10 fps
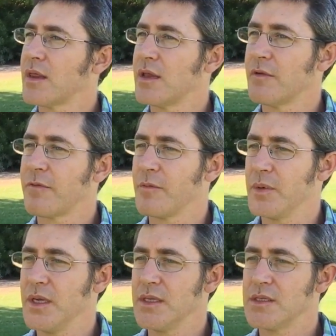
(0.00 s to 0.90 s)
thing for
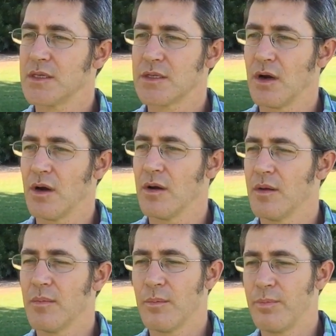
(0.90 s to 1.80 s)
me to start
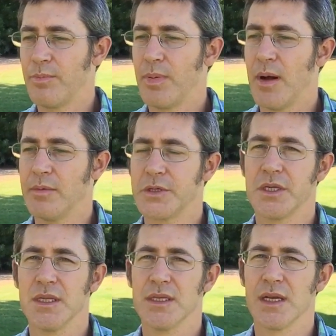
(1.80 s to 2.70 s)

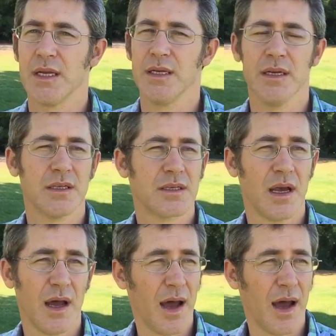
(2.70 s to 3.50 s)
publishing these ideas.